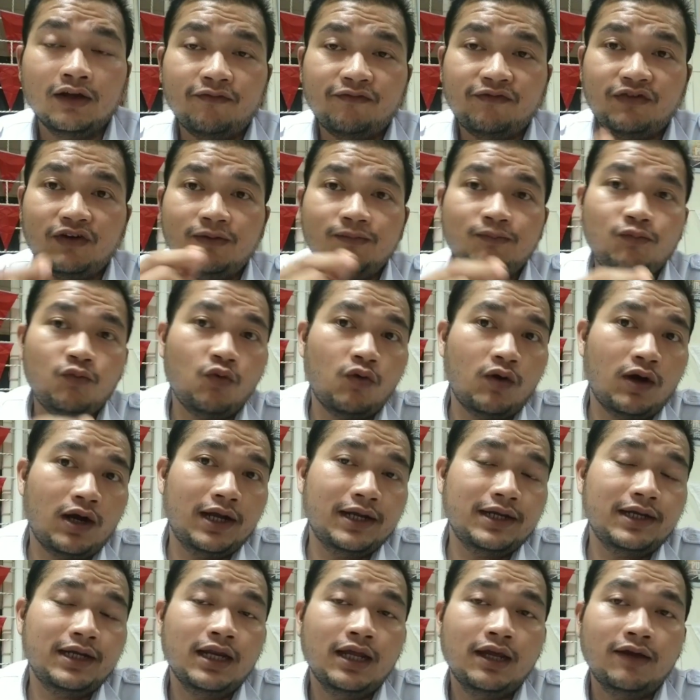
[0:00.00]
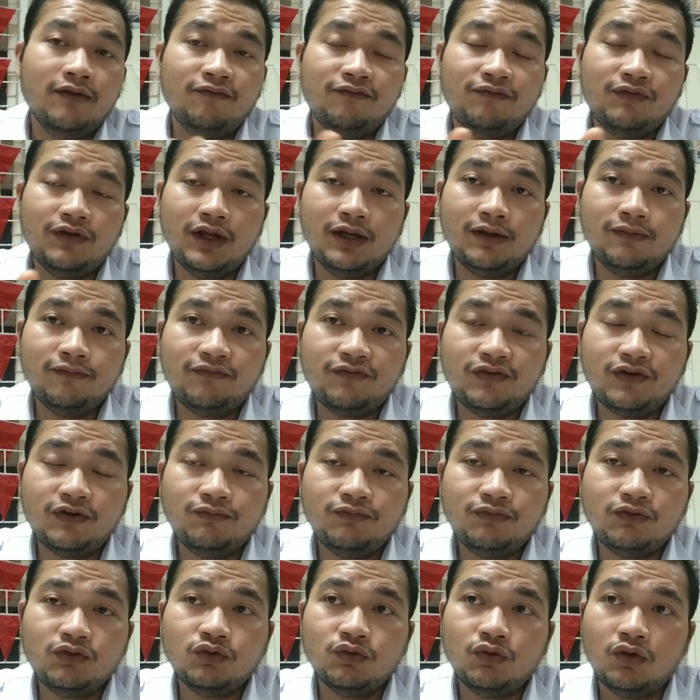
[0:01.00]
verb 1 and
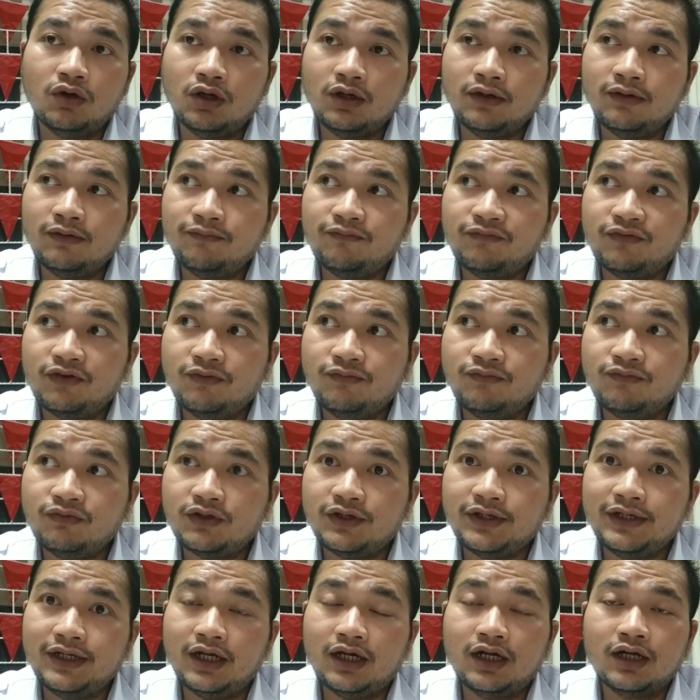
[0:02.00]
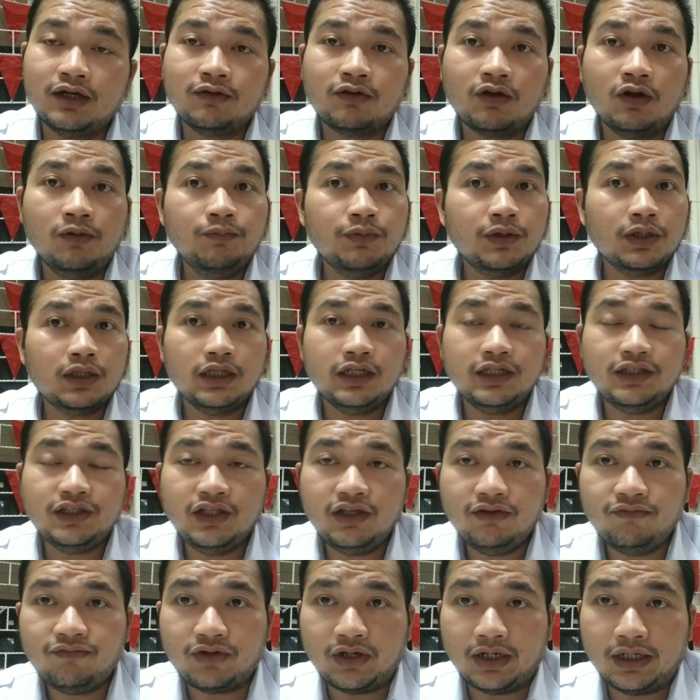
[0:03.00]
verb 2 and verb 3 are completely
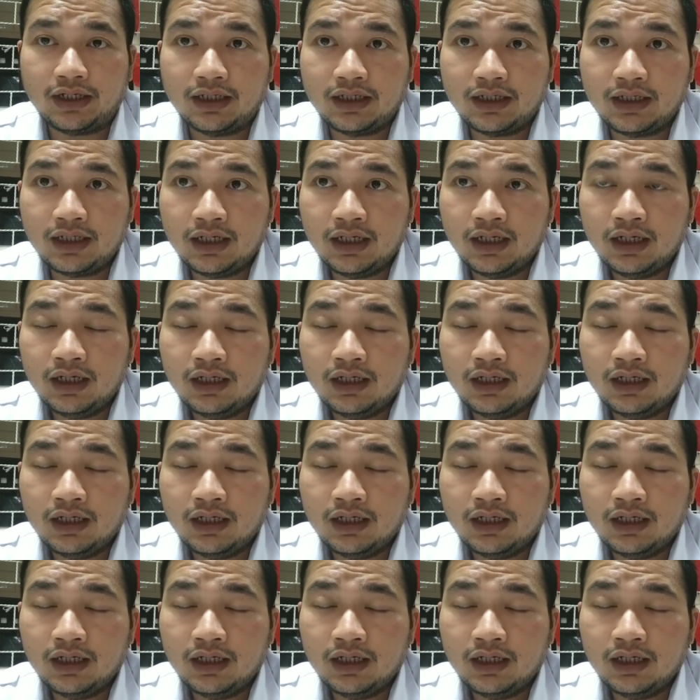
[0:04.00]
different.